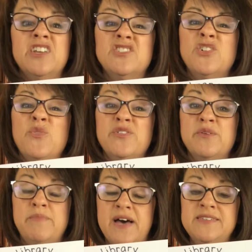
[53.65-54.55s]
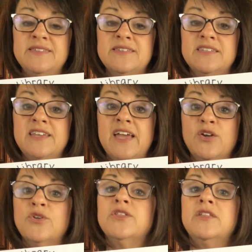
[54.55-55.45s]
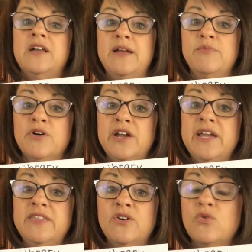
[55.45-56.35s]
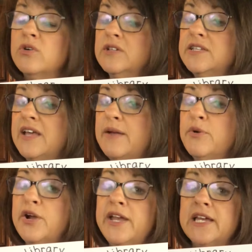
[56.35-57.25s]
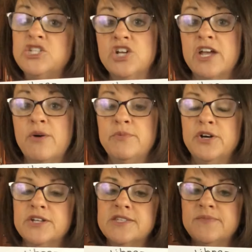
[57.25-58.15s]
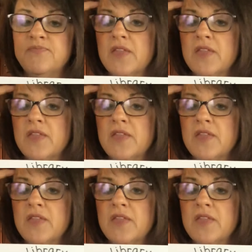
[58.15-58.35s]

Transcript: get to go on the bus and go to the library, the Orland Library, and check out books.